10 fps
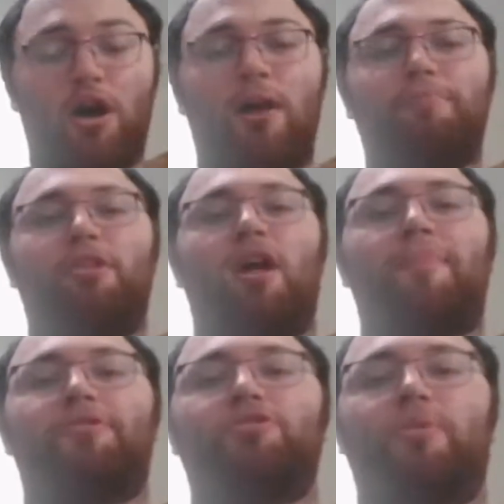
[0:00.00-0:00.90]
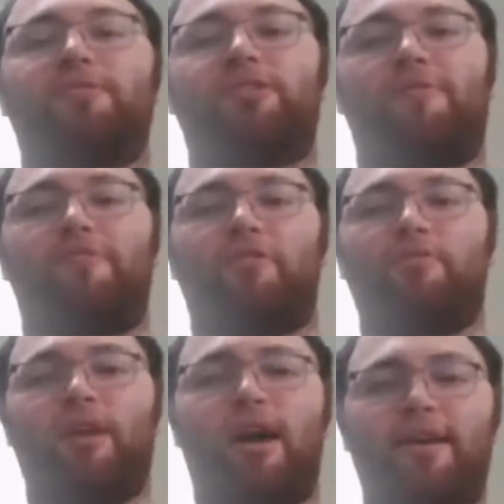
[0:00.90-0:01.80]
The option's always there for you
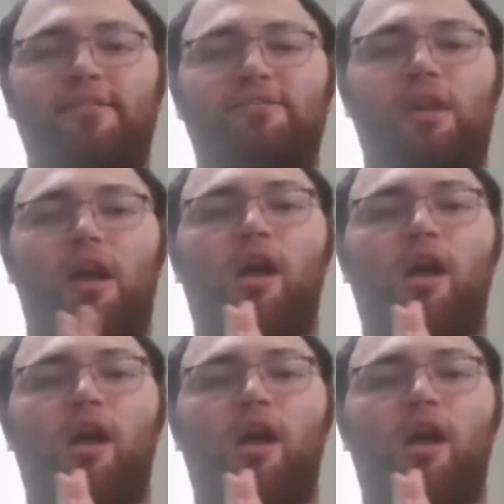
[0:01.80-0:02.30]
guys.